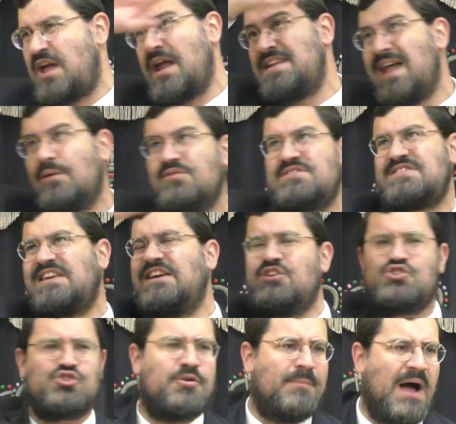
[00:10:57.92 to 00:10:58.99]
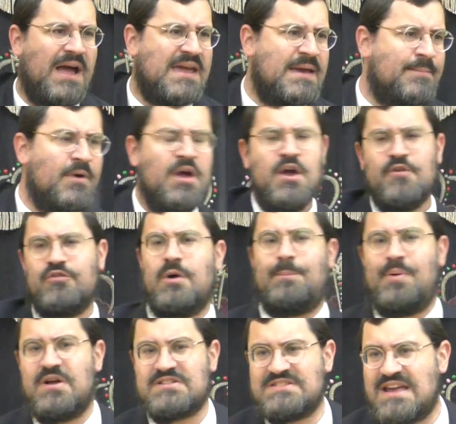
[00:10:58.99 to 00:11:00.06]
they're announcing in Shomayim, for a
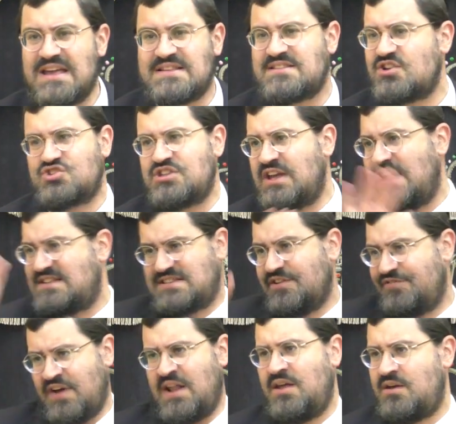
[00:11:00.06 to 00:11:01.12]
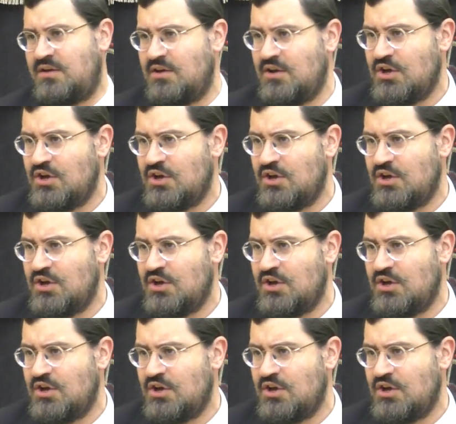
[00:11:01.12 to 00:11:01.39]
person that eats such a thing, it's kefelach.